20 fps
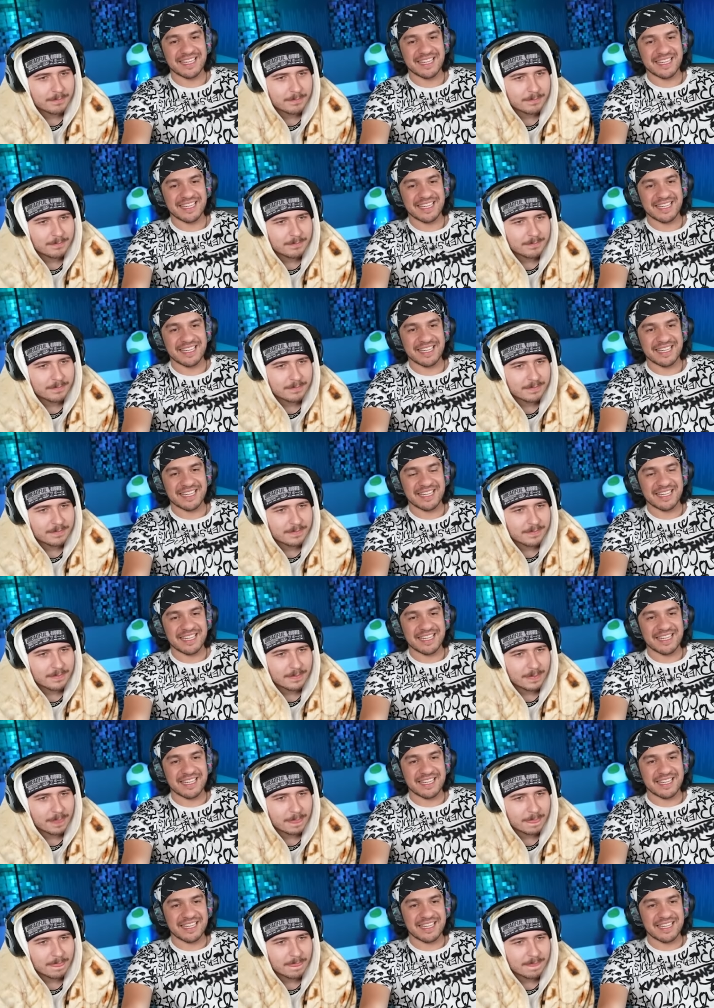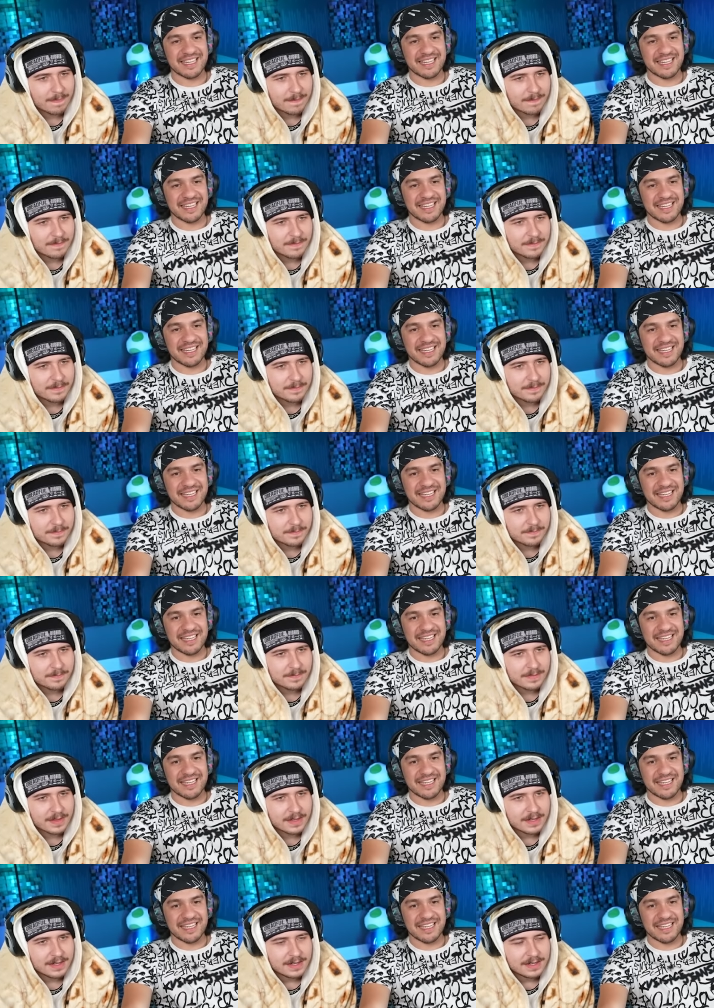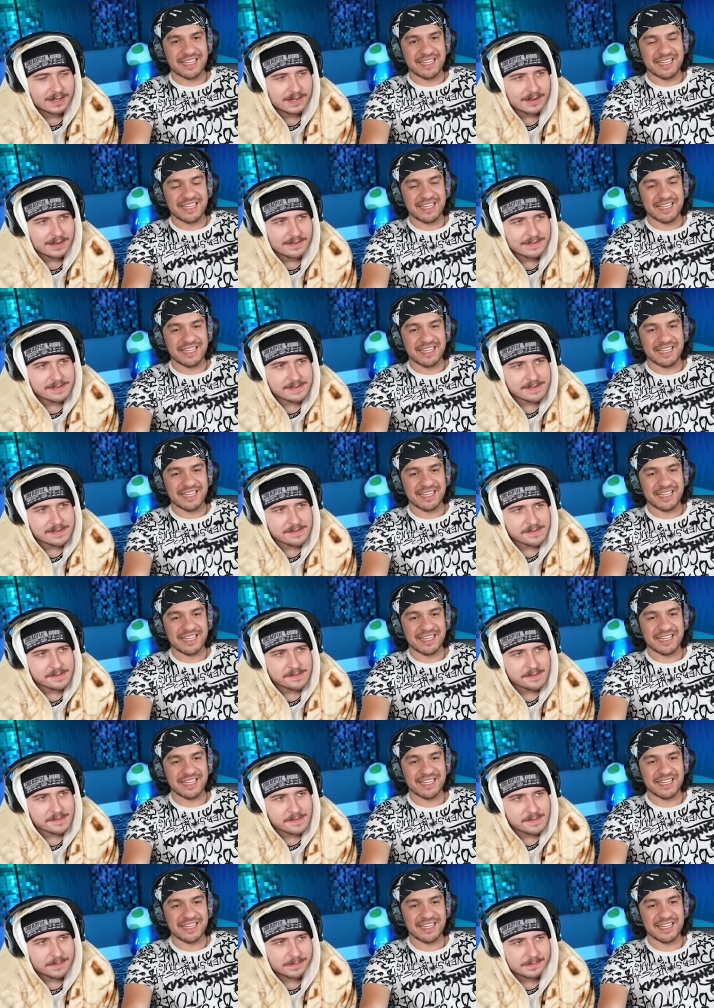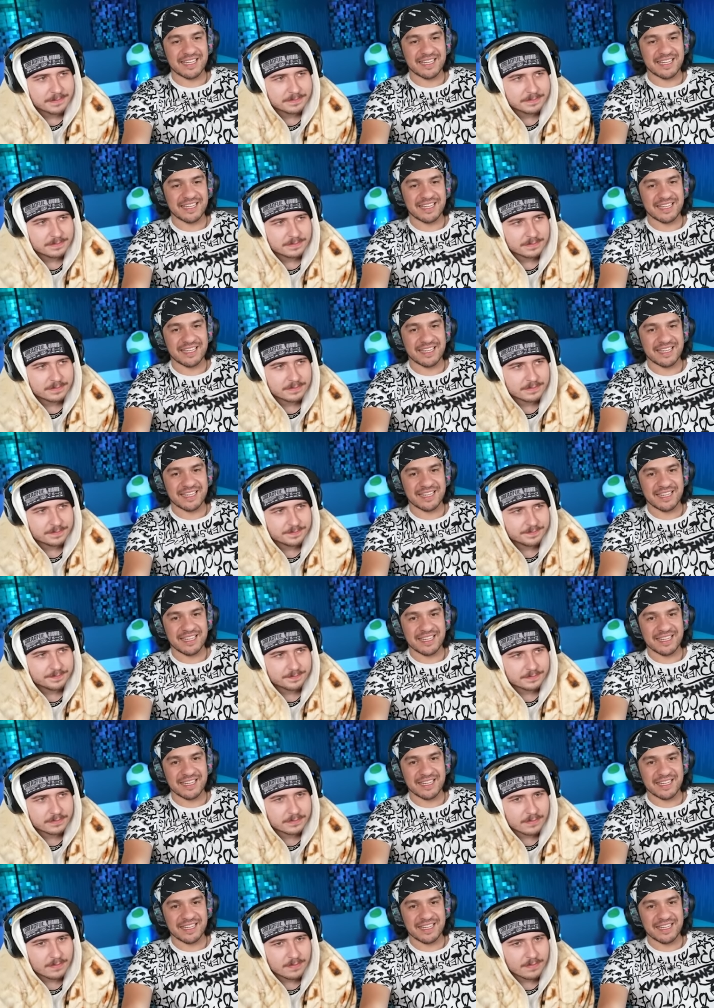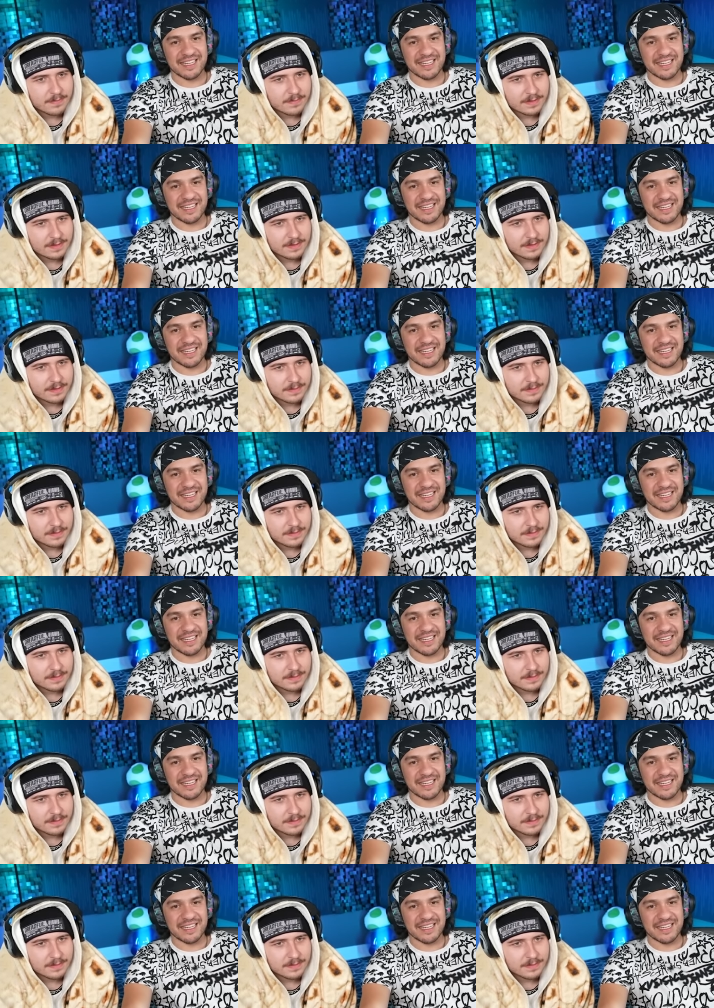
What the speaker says: [no speech]